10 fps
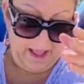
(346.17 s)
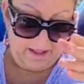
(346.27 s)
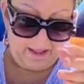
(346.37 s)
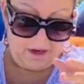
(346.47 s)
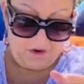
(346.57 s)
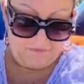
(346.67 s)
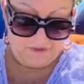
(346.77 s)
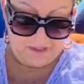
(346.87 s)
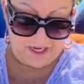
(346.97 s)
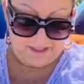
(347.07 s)
And that
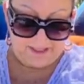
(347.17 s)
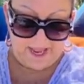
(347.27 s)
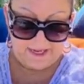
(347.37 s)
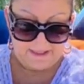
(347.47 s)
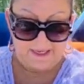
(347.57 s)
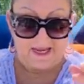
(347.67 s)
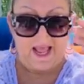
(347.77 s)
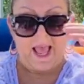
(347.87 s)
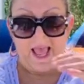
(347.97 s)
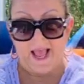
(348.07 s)
oversized casket
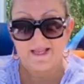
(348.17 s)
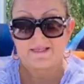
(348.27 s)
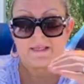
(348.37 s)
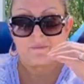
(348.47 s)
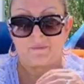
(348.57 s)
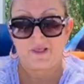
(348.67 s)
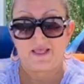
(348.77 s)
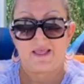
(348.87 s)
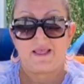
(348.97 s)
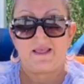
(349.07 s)
has to
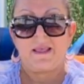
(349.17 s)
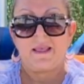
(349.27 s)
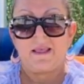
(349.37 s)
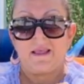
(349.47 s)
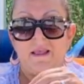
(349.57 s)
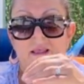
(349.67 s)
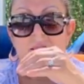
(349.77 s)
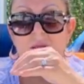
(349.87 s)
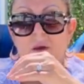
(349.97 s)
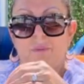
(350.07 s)
be
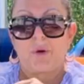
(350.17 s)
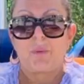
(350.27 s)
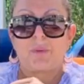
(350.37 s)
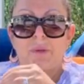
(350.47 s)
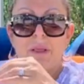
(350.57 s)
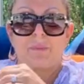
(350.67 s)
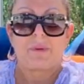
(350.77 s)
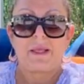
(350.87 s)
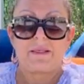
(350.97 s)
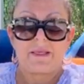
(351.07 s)
appropriately
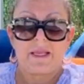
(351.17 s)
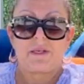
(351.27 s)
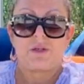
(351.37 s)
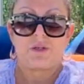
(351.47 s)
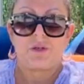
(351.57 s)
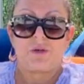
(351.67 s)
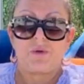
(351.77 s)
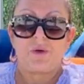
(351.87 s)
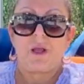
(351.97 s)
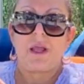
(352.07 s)
placed
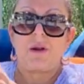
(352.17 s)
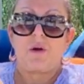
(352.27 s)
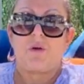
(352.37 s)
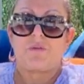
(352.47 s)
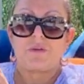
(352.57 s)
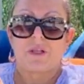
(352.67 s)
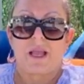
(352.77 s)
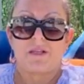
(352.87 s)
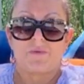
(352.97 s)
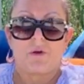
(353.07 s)
into an
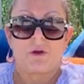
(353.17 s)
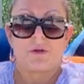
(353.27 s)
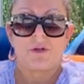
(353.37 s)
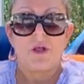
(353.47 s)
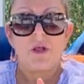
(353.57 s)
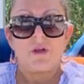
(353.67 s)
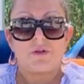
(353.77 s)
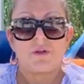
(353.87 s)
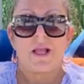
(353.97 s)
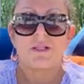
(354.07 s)
oversized vault.
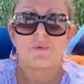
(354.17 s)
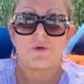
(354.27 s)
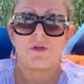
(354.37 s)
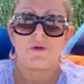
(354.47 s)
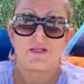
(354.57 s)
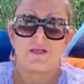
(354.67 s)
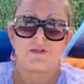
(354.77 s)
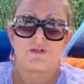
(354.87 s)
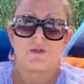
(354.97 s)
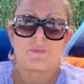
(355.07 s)
So that's where you get
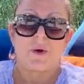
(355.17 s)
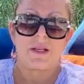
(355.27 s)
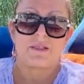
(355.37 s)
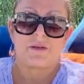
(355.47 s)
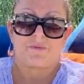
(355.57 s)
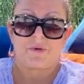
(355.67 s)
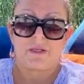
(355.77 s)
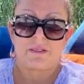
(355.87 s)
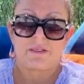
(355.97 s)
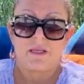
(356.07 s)
into the price
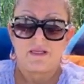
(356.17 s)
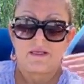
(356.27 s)
difference.